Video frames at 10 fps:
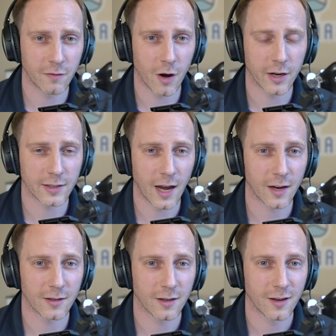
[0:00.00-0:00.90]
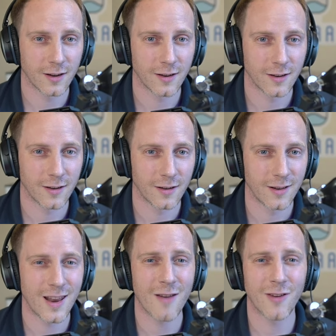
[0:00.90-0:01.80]
architect,
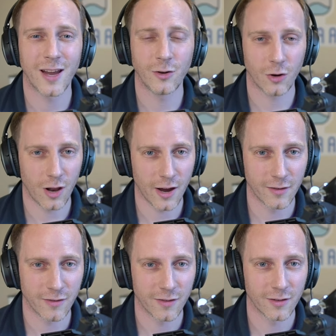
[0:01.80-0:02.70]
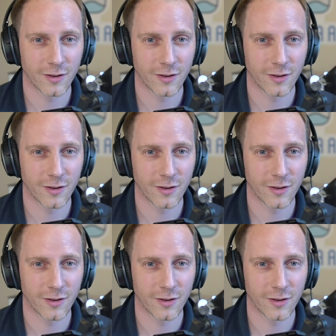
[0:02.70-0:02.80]
never in your life.